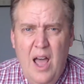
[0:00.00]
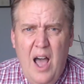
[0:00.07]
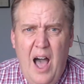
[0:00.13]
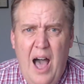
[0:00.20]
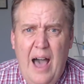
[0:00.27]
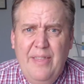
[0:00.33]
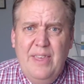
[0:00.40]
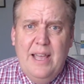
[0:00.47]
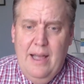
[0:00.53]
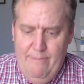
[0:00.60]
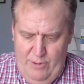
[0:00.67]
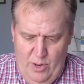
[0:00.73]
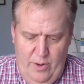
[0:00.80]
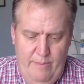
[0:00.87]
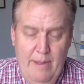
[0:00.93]
I think I'm going to
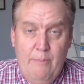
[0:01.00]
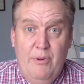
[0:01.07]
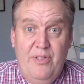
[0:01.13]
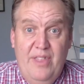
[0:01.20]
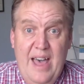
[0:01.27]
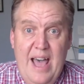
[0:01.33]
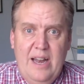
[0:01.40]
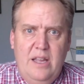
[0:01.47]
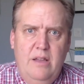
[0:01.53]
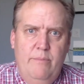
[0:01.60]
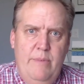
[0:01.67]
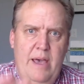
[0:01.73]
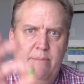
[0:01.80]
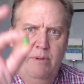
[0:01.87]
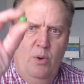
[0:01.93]
remember that
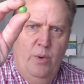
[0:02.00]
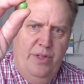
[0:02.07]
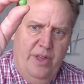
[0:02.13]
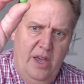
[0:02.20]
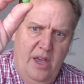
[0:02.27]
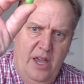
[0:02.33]
commandment with a